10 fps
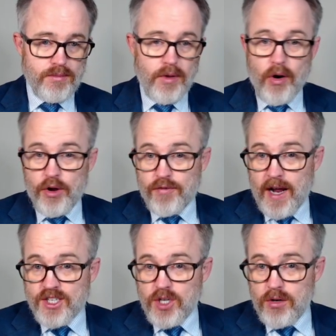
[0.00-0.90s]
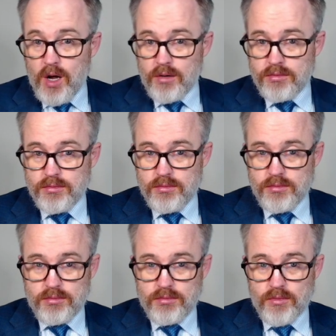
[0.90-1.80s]
Are you flying solo?
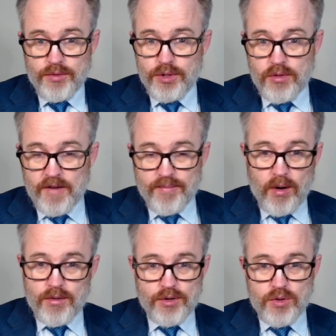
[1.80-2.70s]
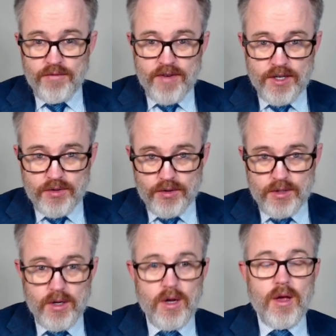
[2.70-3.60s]
Or do you have partners or
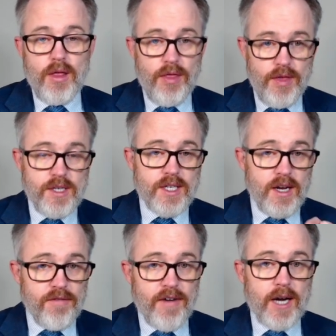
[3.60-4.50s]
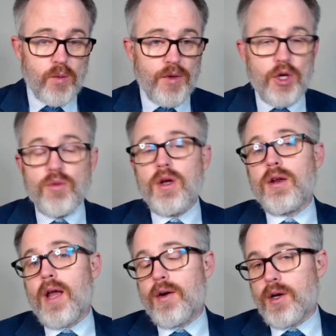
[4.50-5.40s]
investors? This can affect whether you need
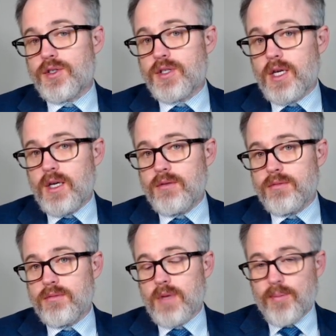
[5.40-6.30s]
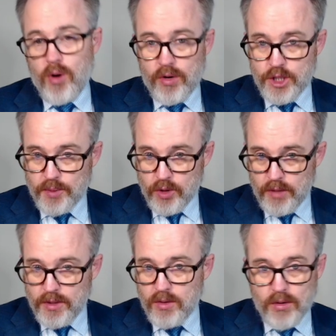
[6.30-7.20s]
an LLC, a partnership
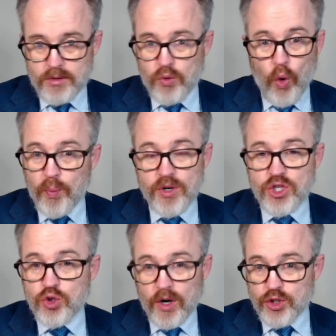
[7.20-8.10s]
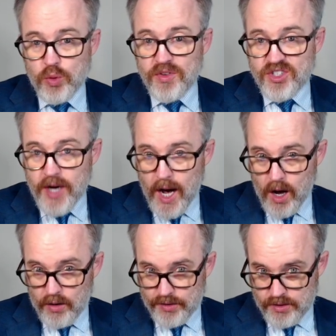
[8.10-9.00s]
agreement, or corporate structure with
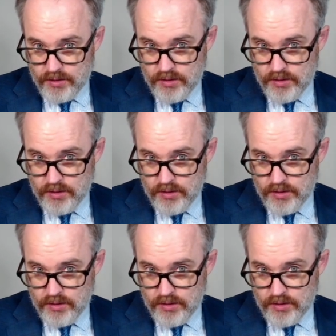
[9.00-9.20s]
shares.